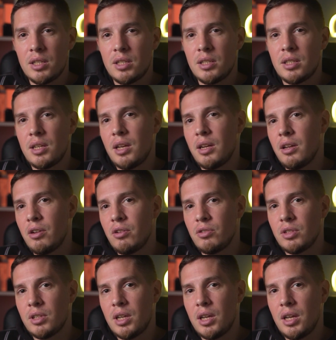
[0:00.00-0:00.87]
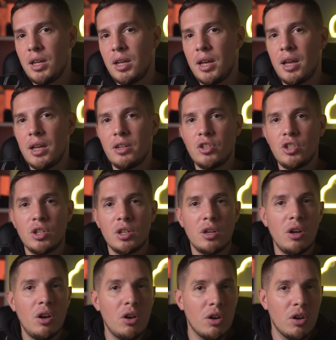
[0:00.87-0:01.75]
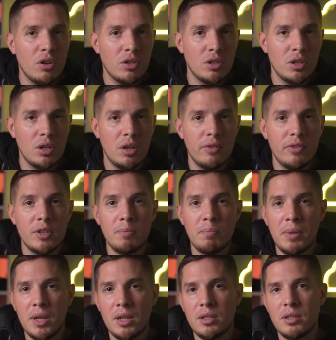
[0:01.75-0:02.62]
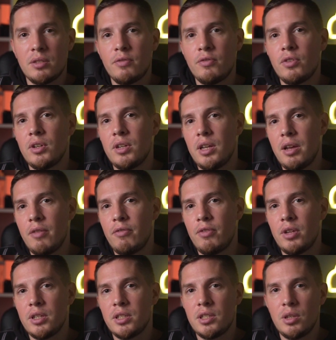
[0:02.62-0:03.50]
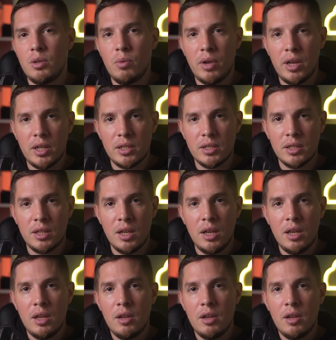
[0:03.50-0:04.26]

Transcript: San Jose, and Chicago servers best for Netflix US.